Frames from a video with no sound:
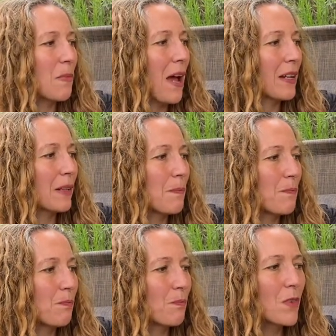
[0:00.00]
back,
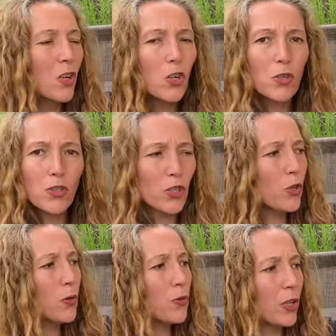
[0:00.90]
"Who do
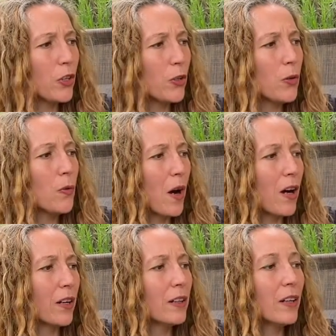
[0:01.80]
you think you
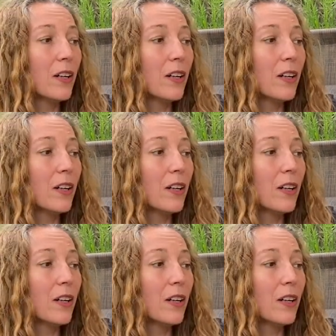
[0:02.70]
are?